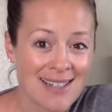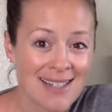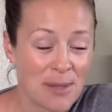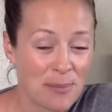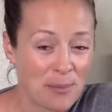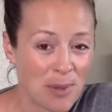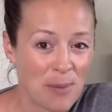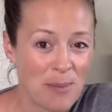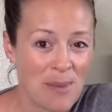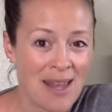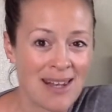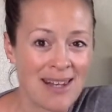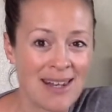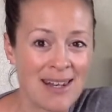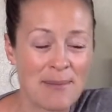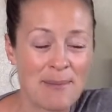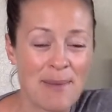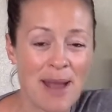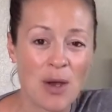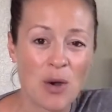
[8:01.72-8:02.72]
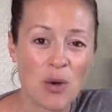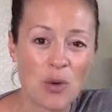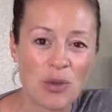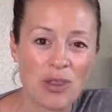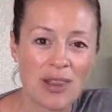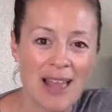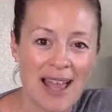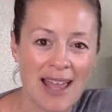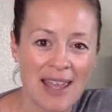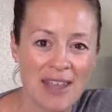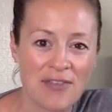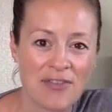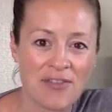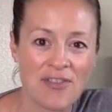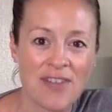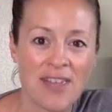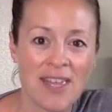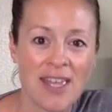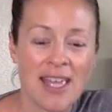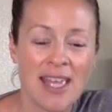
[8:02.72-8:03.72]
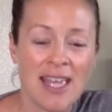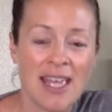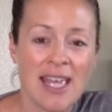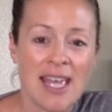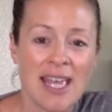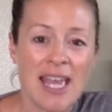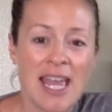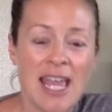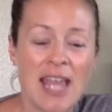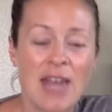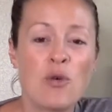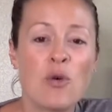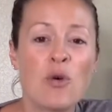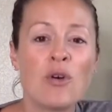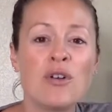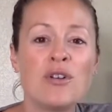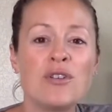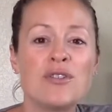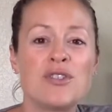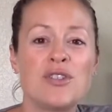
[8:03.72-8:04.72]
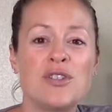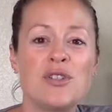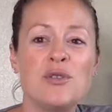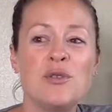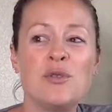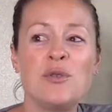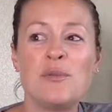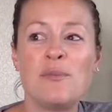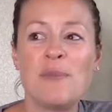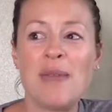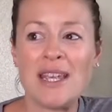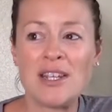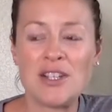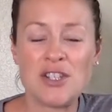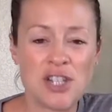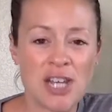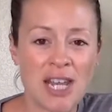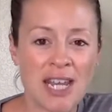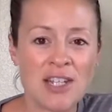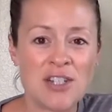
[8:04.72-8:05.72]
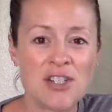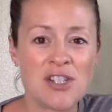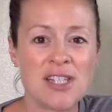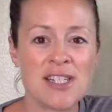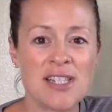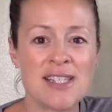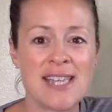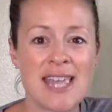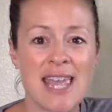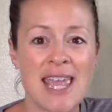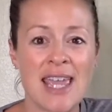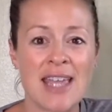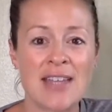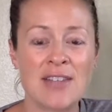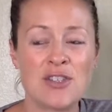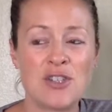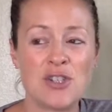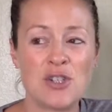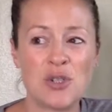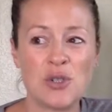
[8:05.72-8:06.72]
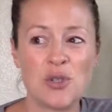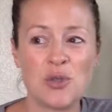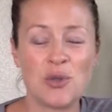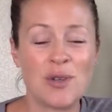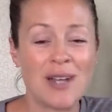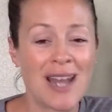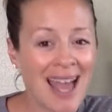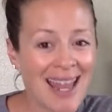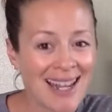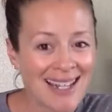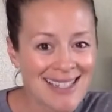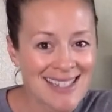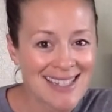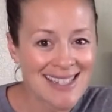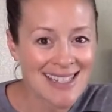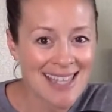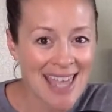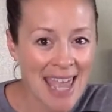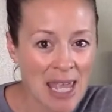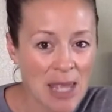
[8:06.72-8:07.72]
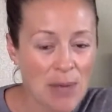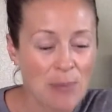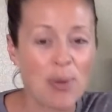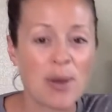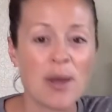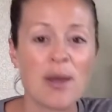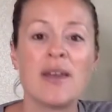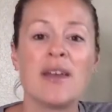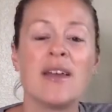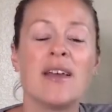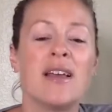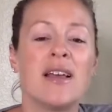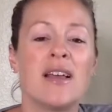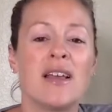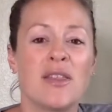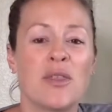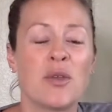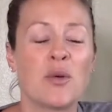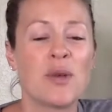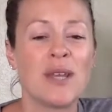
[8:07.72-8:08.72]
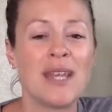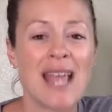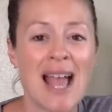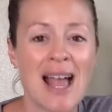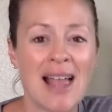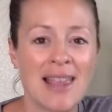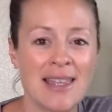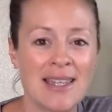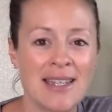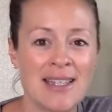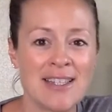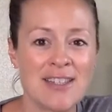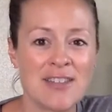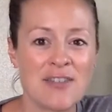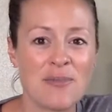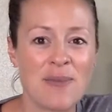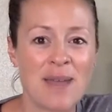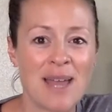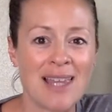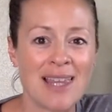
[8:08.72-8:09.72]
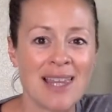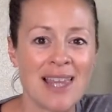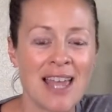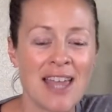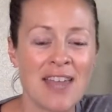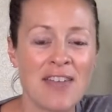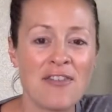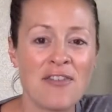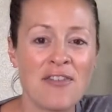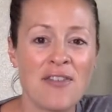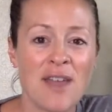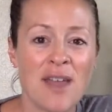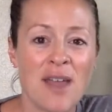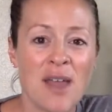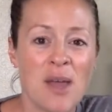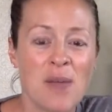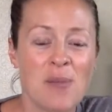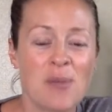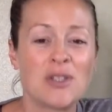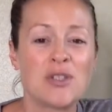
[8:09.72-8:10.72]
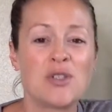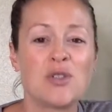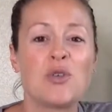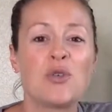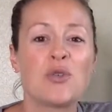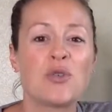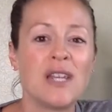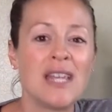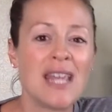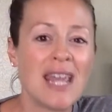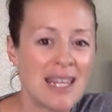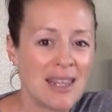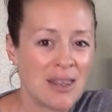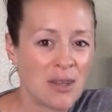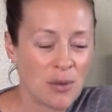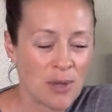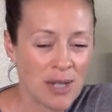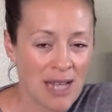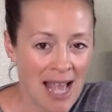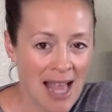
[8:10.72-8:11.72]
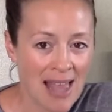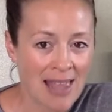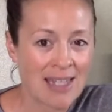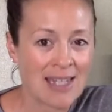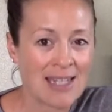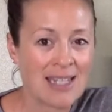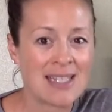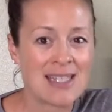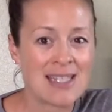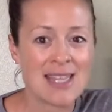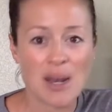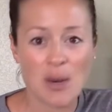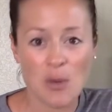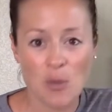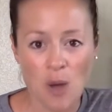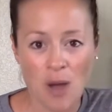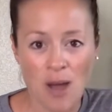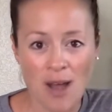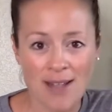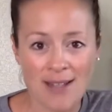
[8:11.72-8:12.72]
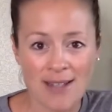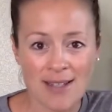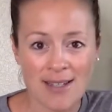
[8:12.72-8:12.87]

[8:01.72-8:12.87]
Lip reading: and implemented in my own life in order to make changes and to not escape the realities of my life, but to create the realities that I want.